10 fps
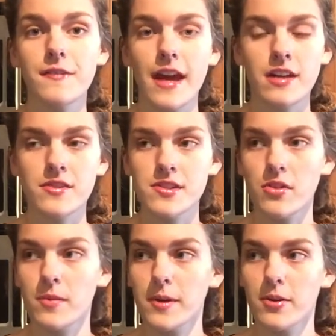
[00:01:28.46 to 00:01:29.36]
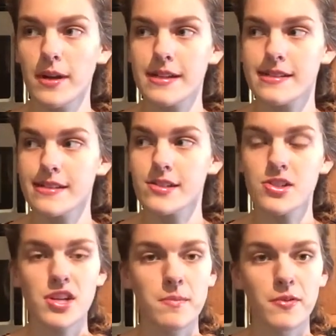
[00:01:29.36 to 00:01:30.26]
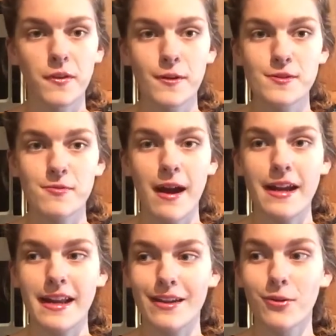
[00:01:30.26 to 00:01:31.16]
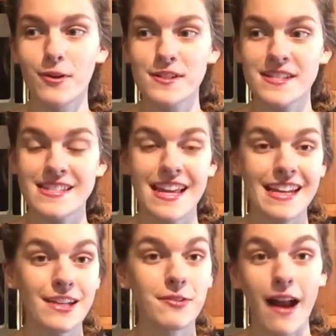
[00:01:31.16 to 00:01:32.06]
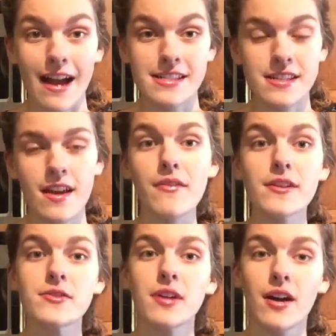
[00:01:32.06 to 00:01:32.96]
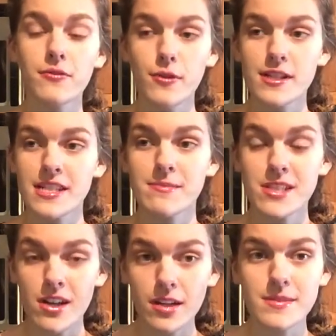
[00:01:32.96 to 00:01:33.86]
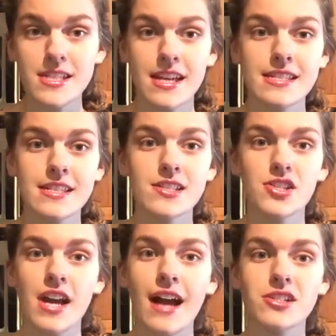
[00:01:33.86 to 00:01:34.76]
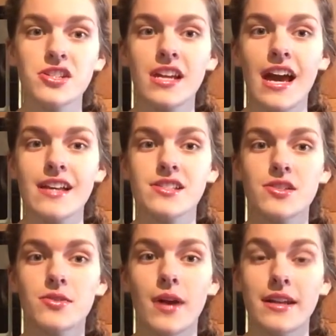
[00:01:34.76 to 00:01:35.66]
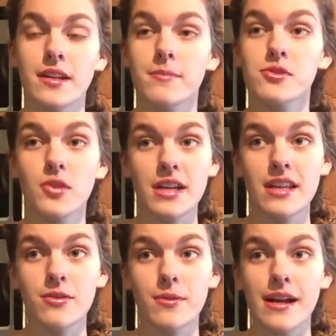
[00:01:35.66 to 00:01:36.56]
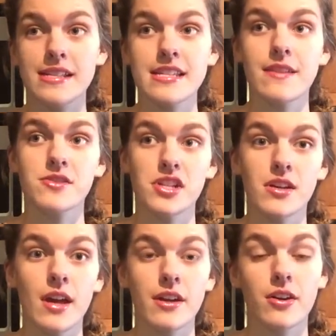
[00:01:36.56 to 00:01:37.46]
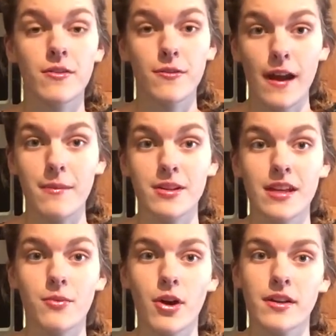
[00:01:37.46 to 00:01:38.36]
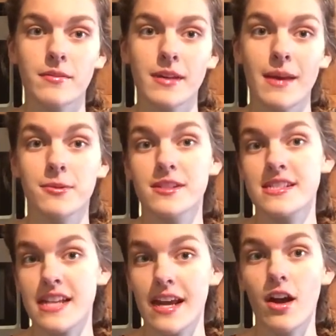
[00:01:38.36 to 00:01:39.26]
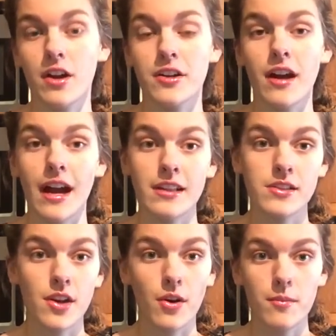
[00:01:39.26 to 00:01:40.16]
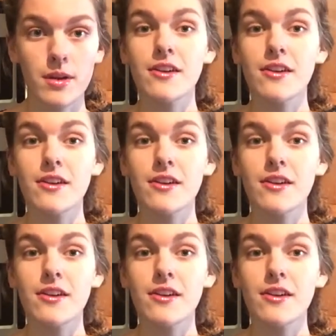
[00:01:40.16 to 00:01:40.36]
a fan of the Scorpio races. She prefers riding horses that eat grass. However, due to unforeseen circumstances, she actually has to end up joining the race if she and her family want to be able to stay on her island home.